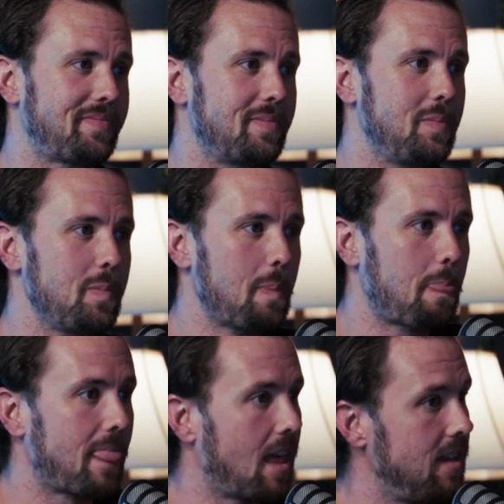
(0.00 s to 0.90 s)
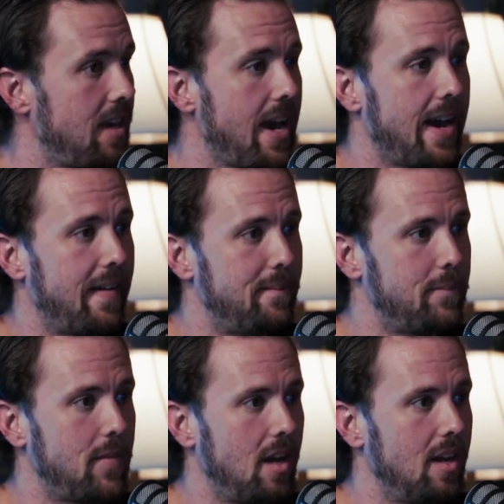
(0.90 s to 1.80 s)
shown. It is being
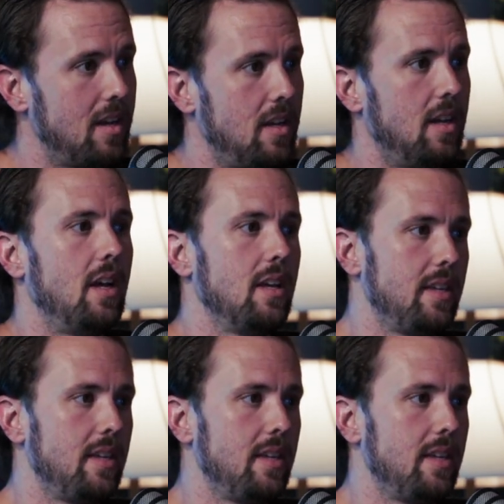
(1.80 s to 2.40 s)
shown to me.